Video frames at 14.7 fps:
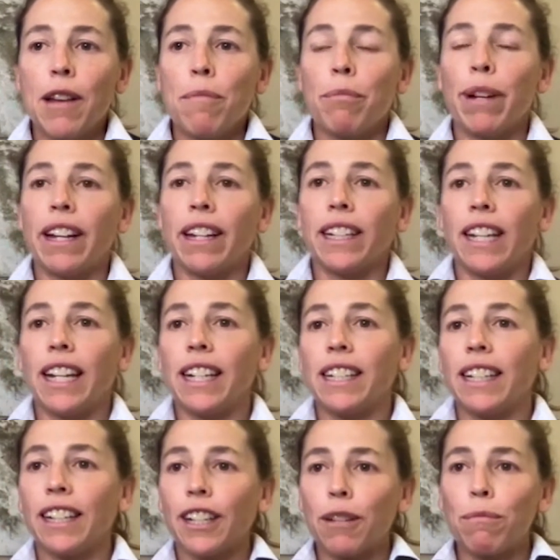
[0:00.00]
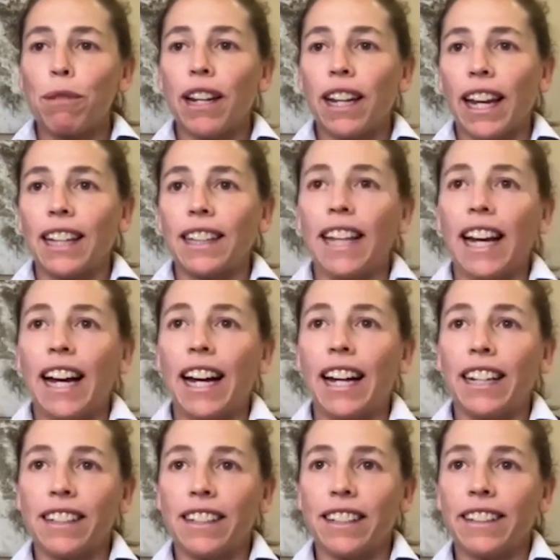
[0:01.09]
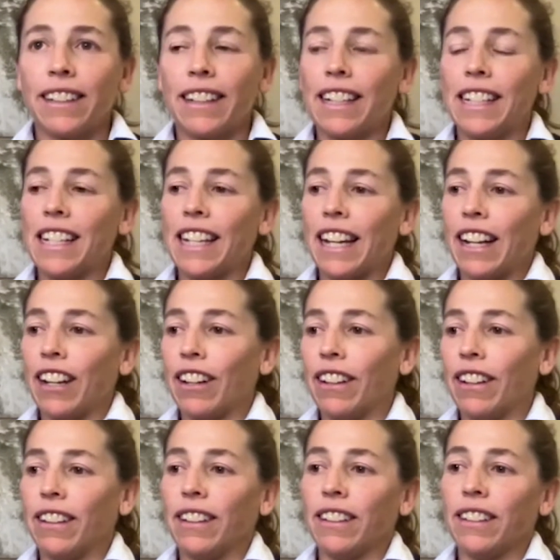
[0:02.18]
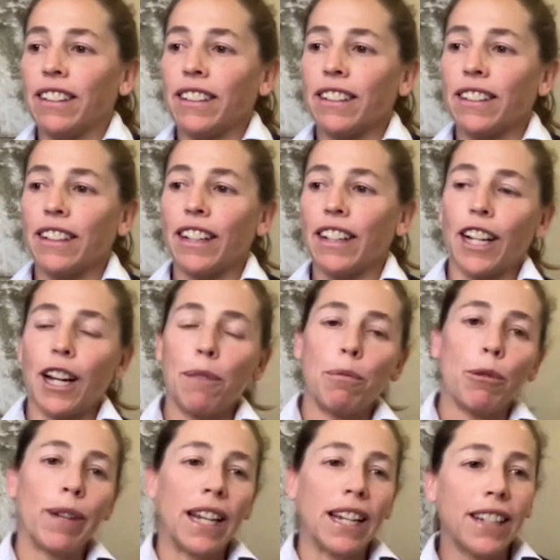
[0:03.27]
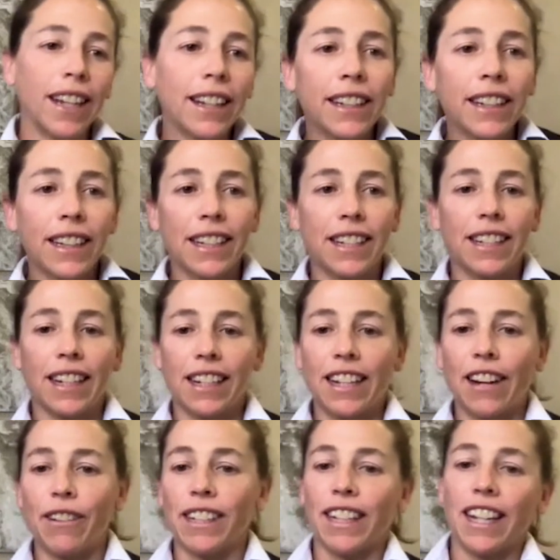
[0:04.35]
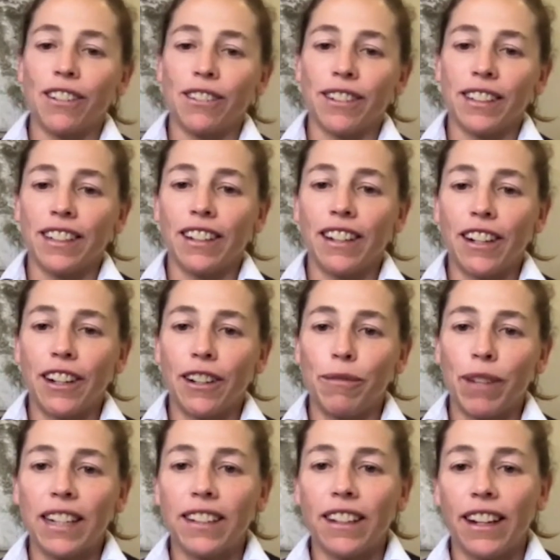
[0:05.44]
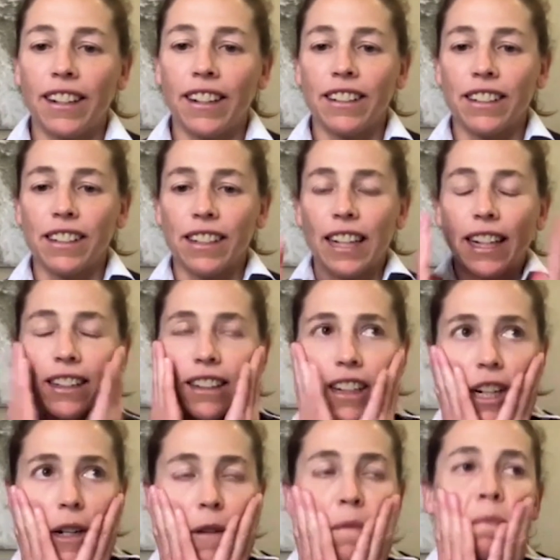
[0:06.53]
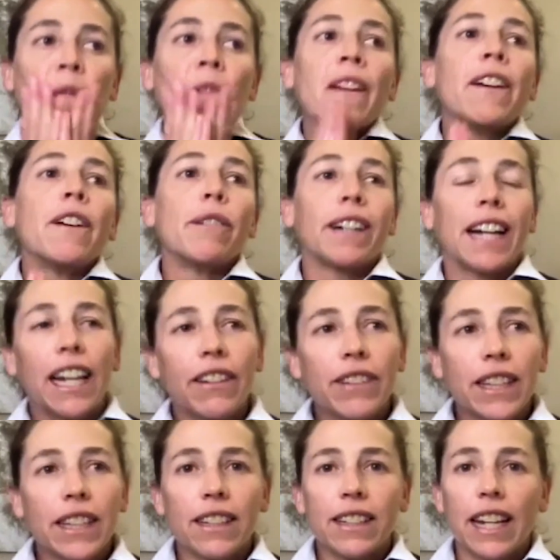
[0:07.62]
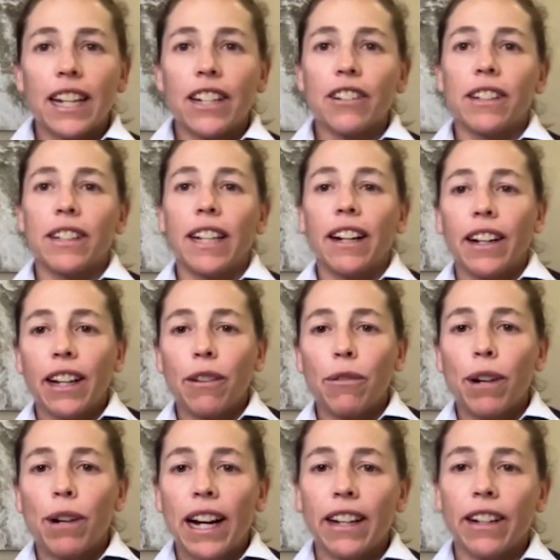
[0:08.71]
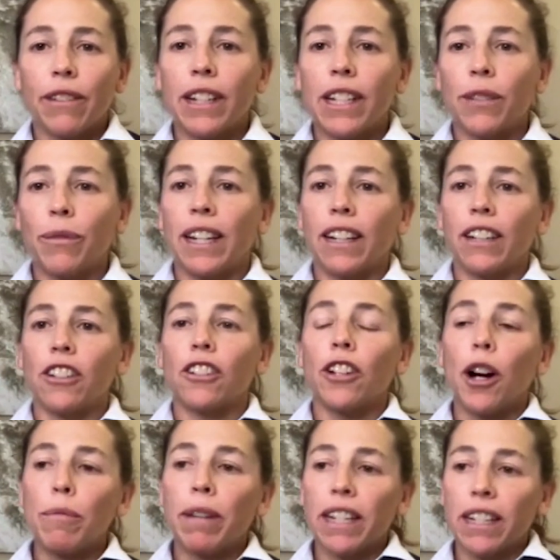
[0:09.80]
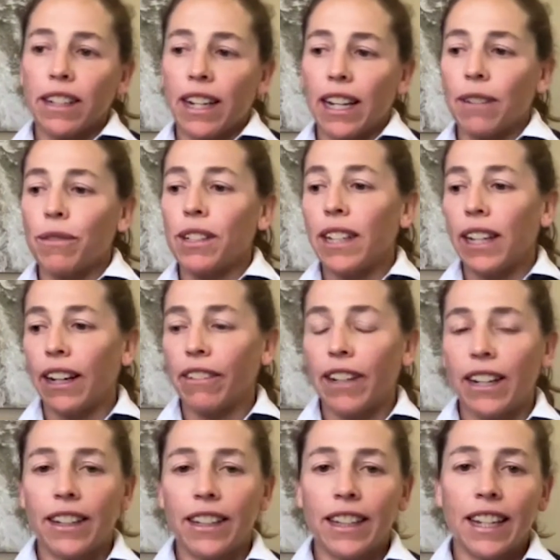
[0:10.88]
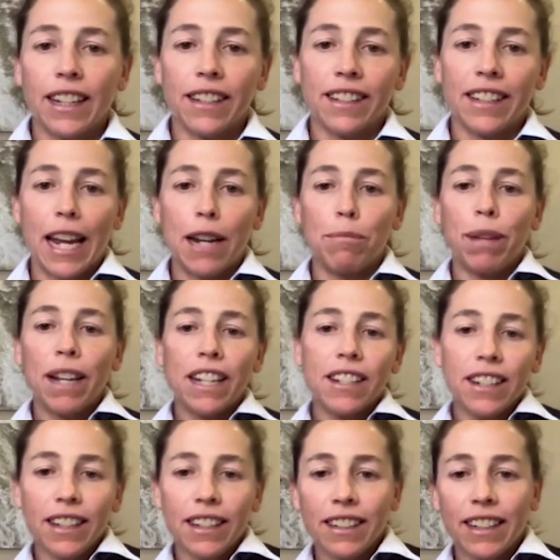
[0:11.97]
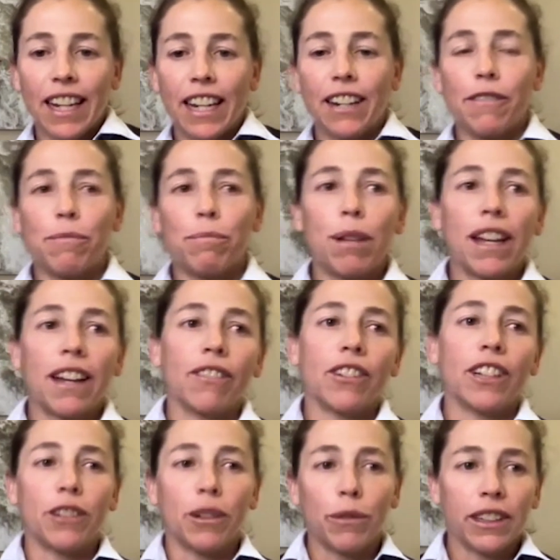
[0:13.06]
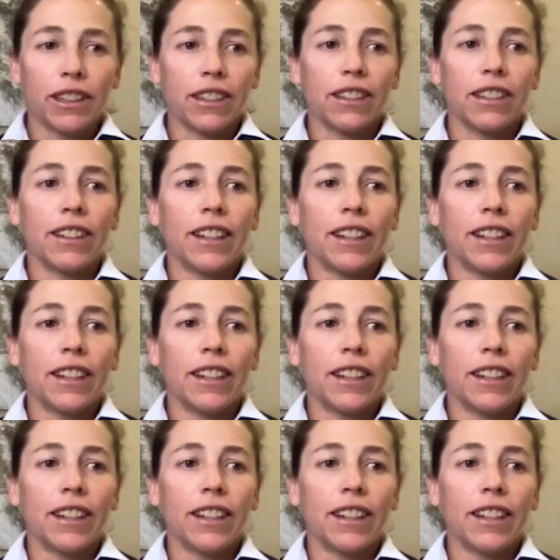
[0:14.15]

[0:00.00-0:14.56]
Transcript: But he just didn't communicate that until a couple weeks into this 6-hour schedule. So, me and Dawn are just like, oh, we're kind of in this dangerous area. Why are we spending so much time sitting around on these sand beaches, kind of being vulnerable to